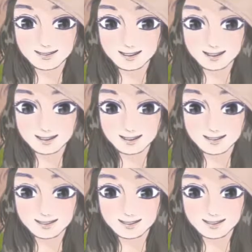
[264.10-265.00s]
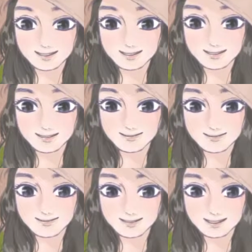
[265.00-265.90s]
I did the grinder.
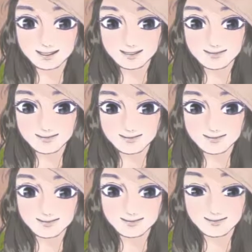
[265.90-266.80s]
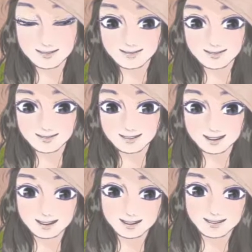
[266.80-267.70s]
Grinder?
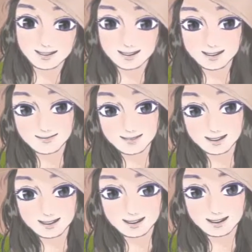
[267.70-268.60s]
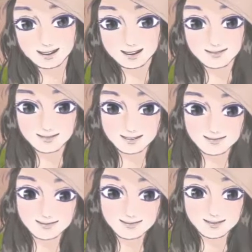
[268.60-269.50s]
Grind sweet and Green
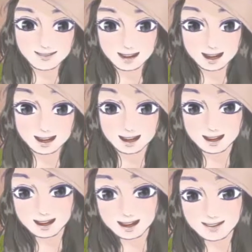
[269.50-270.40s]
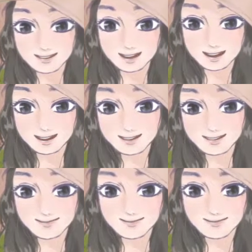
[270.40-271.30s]
Root. Oh, okay.
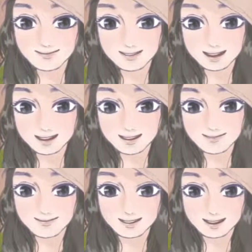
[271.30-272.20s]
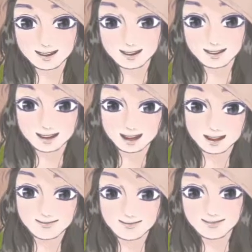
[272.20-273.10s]
Then Furniture
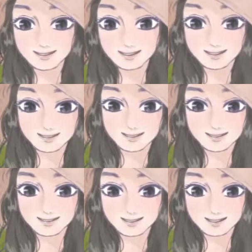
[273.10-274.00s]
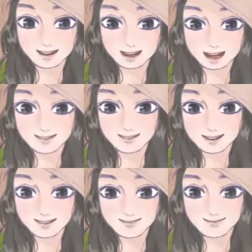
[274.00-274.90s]
Table. I'm
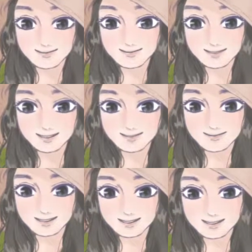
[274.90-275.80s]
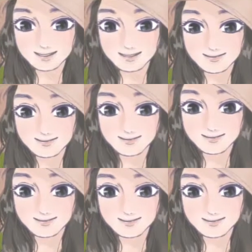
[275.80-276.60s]
excited also for this one, the Loom.